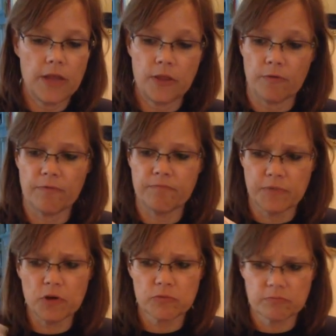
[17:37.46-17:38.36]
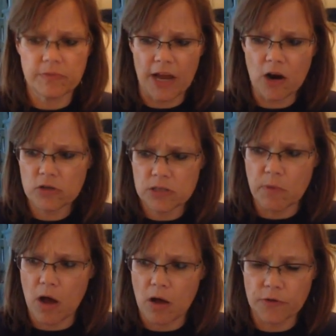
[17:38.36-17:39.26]
and they are
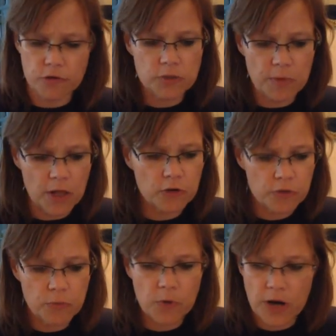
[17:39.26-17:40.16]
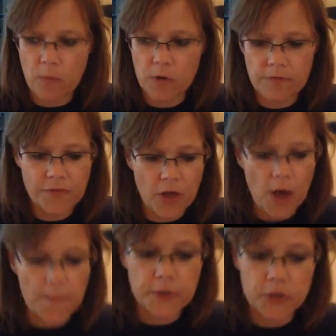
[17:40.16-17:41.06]
small. They're smaller than what I would have thought,